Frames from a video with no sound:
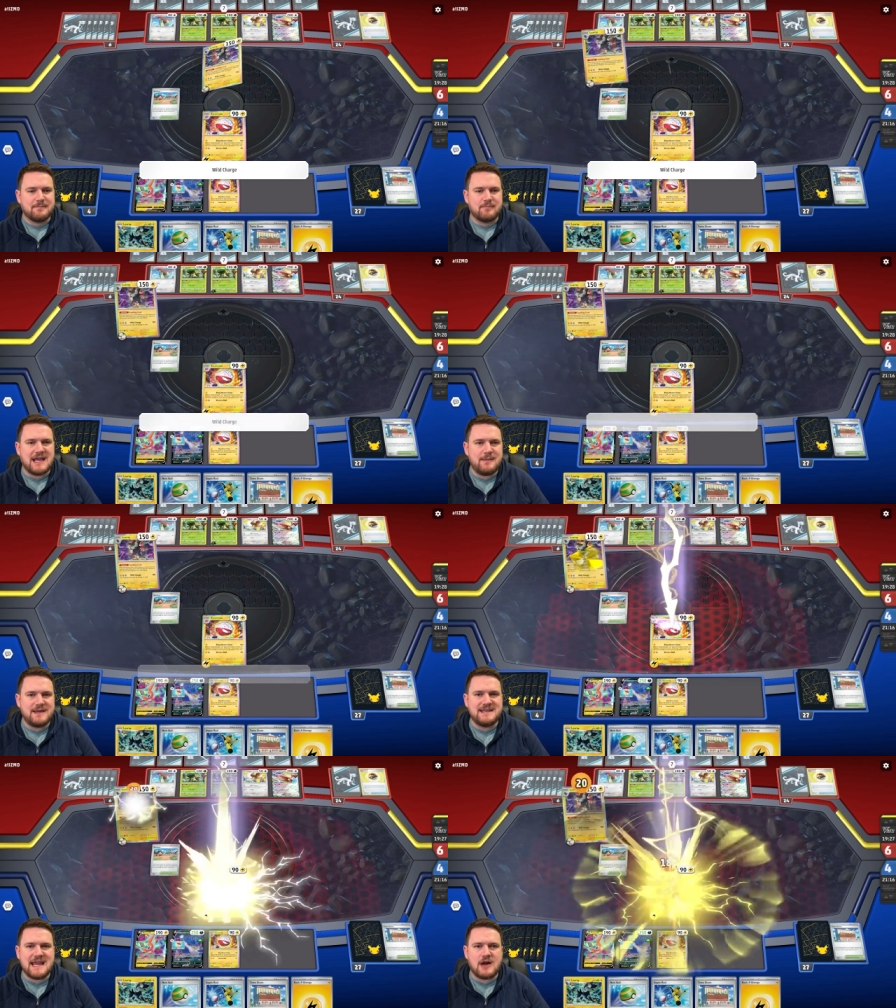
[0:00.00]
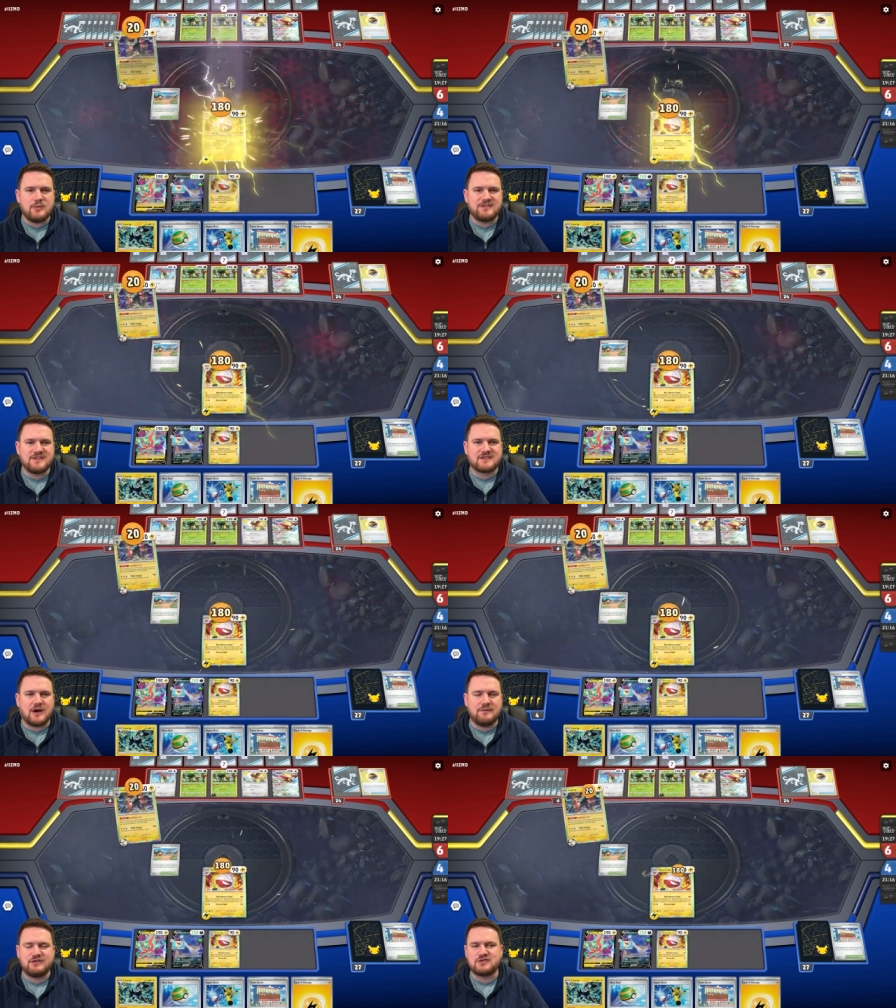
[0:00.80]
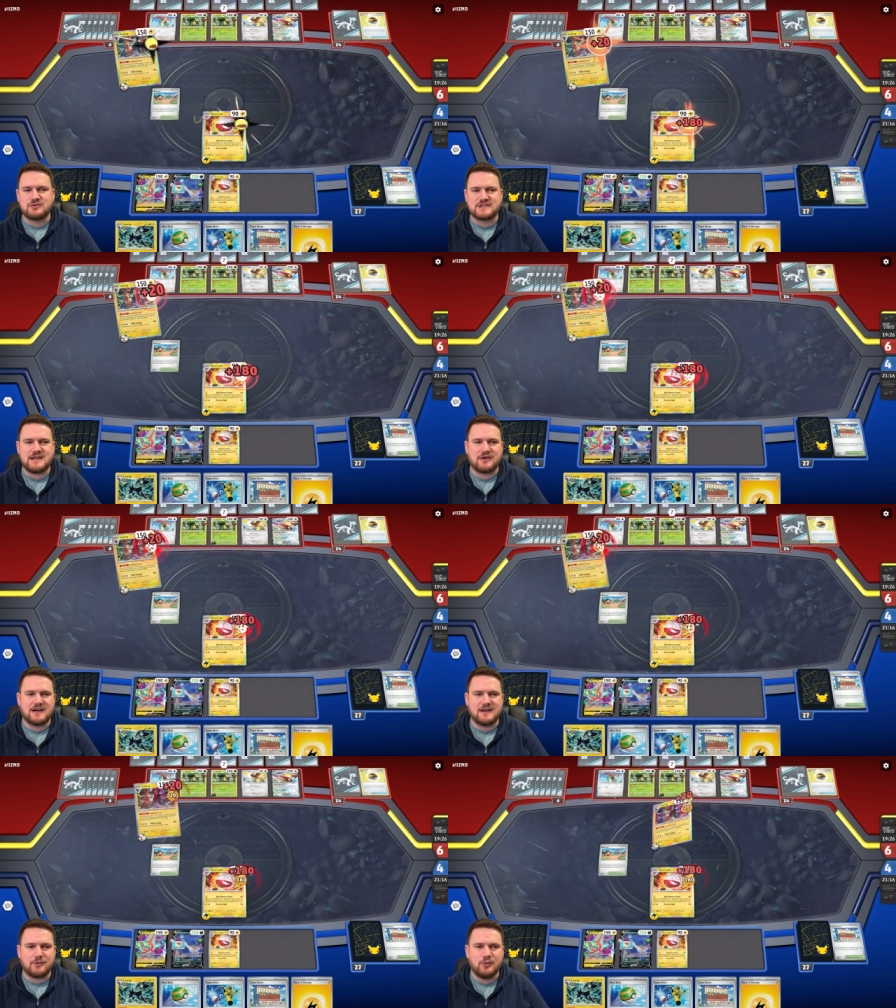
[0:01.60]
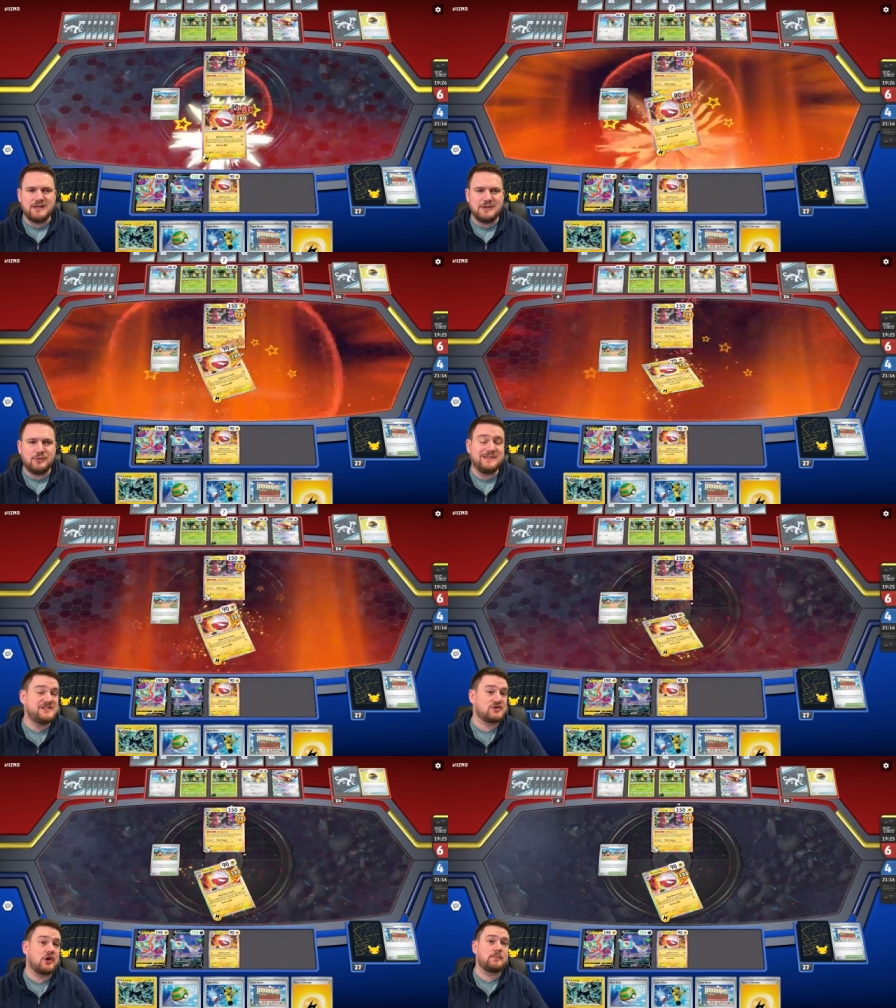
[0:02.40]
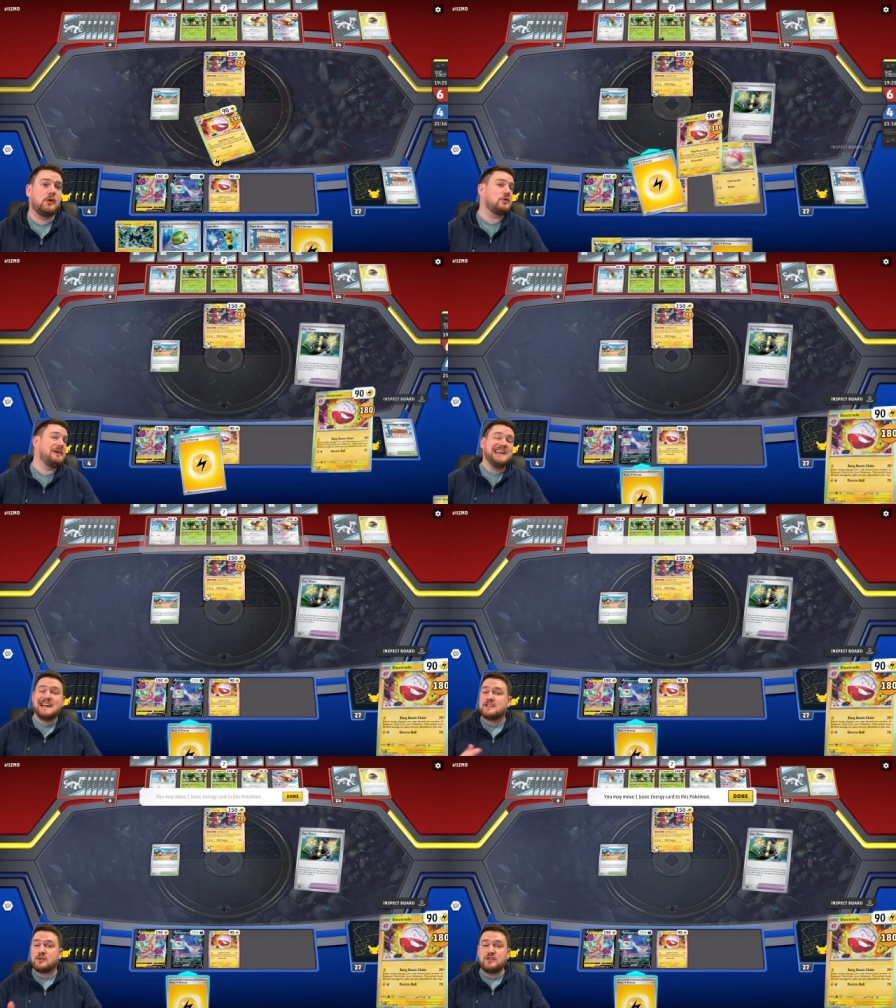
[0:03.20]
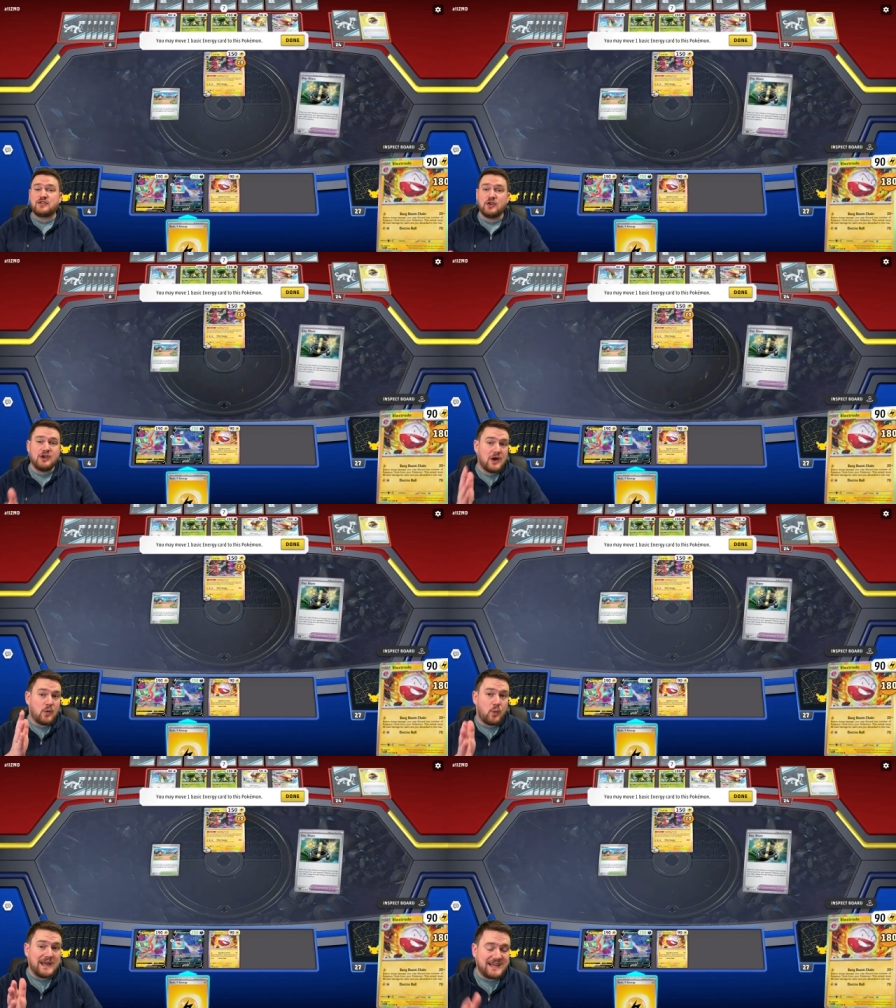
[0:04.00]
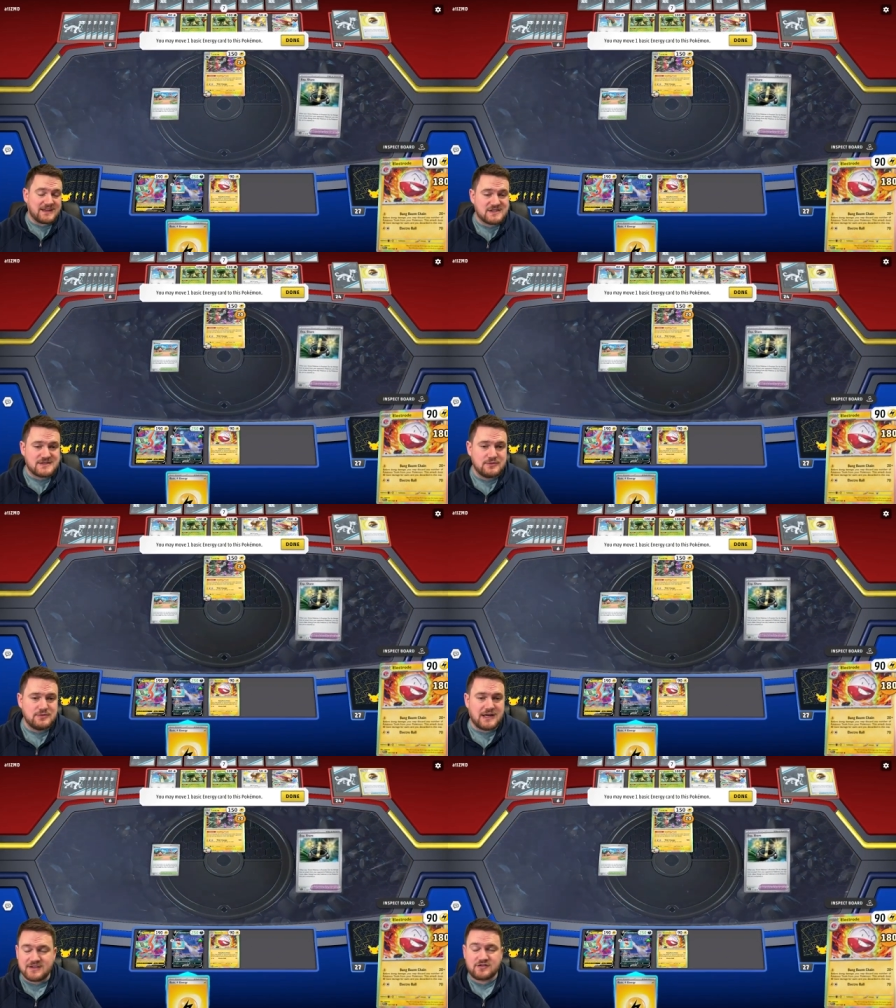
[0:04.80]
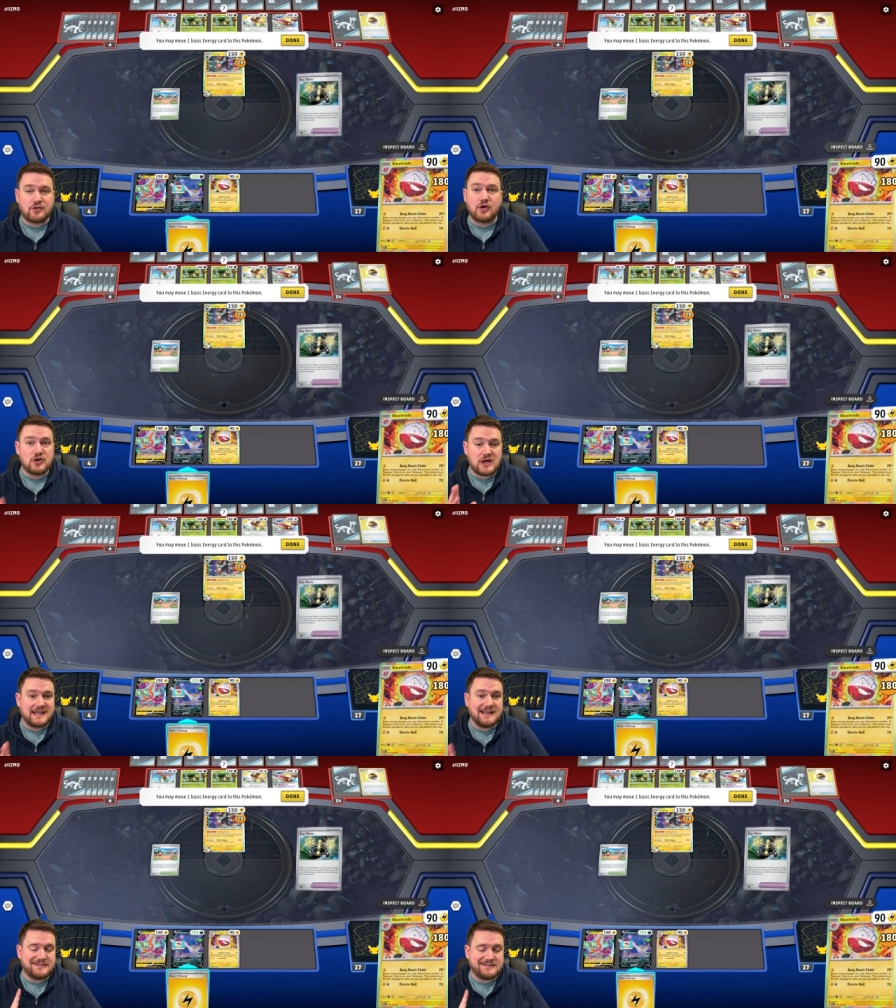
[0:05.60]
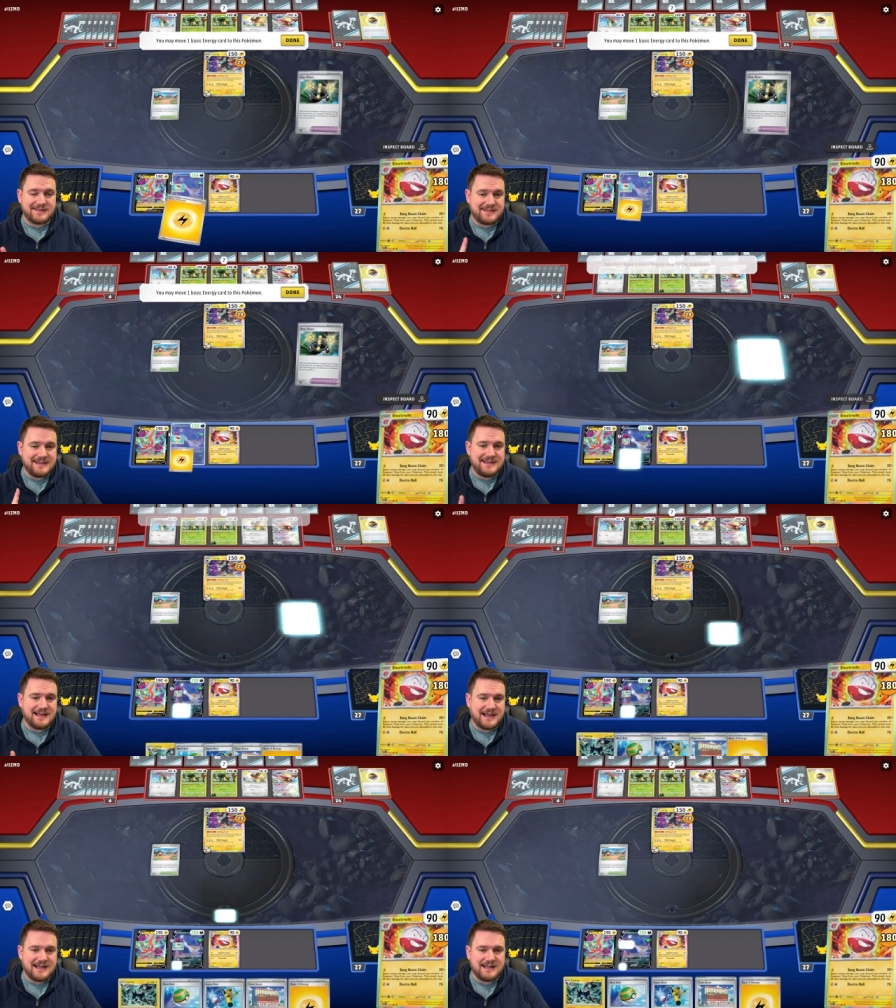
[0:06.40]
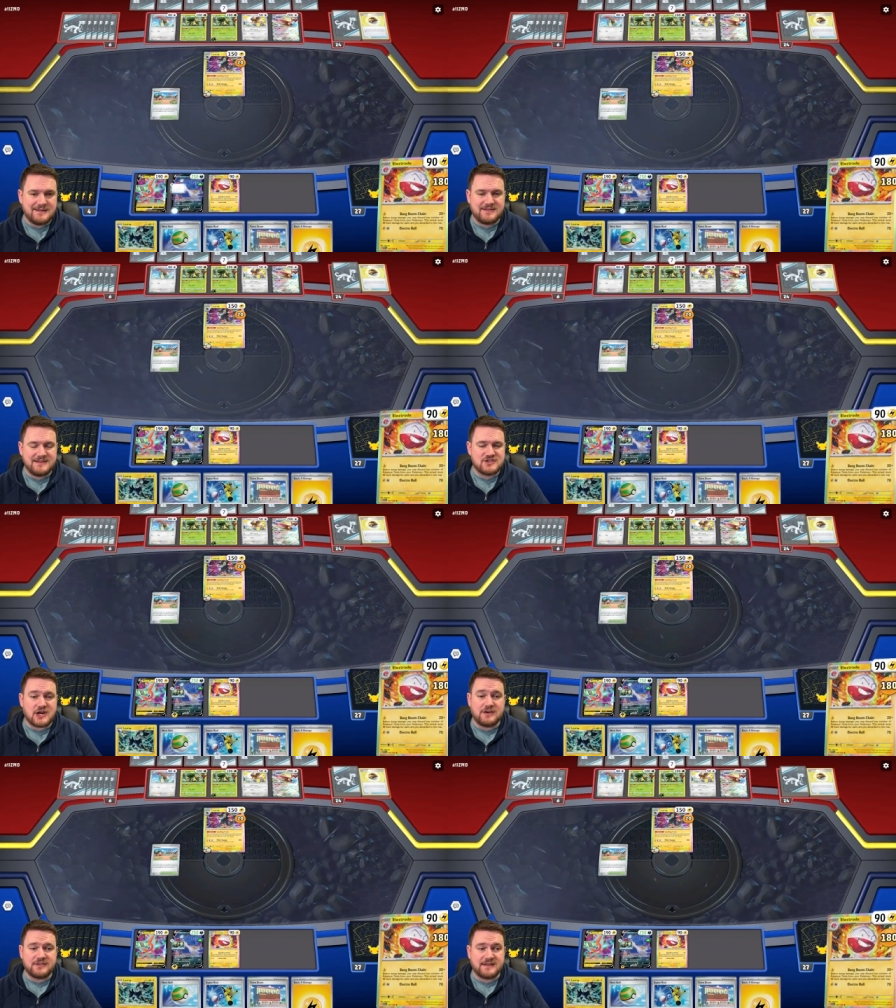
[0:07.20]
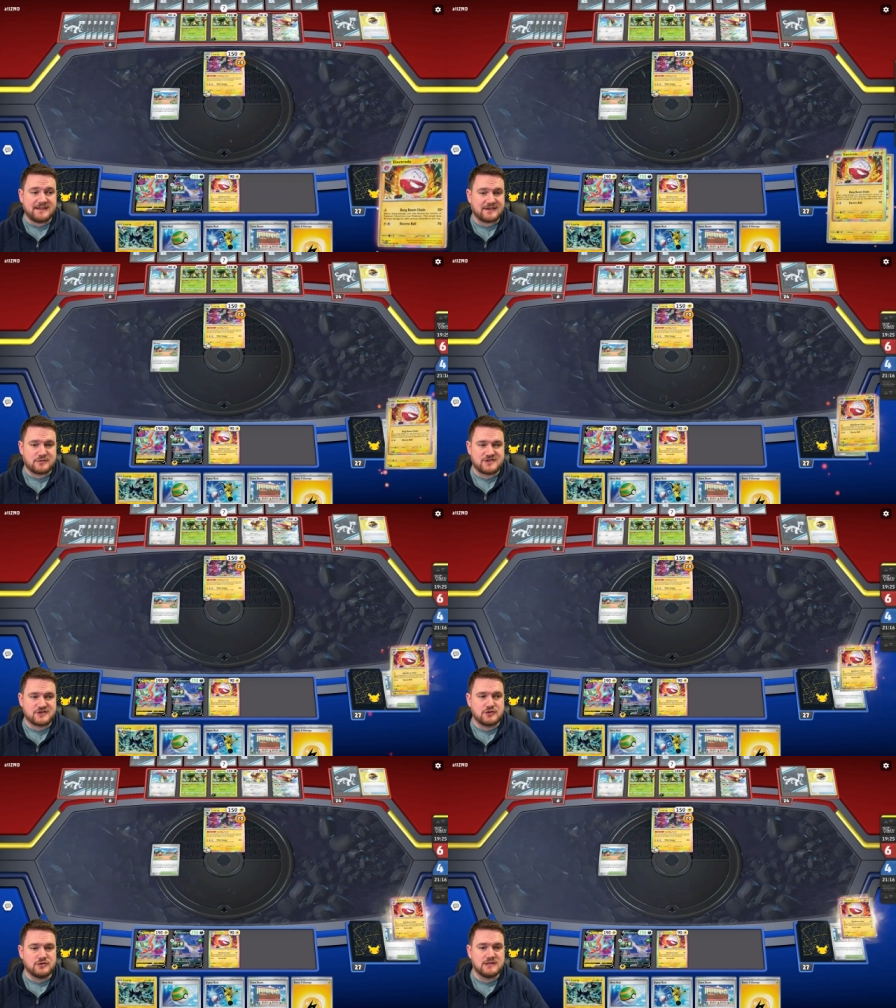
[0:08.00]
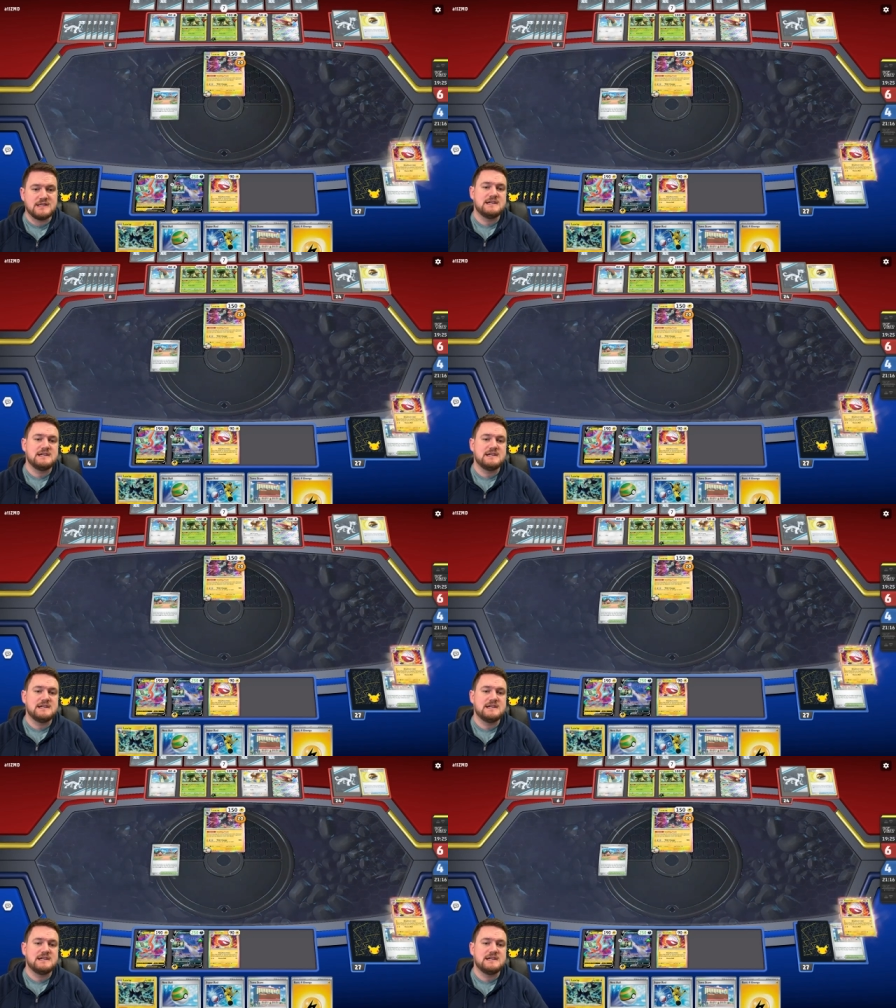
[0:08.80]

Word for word: maybe now is the time for Torterra, a really, really strong Pokemon. It's also weak to uh, strong against the uh, the Charizard decks, which is good.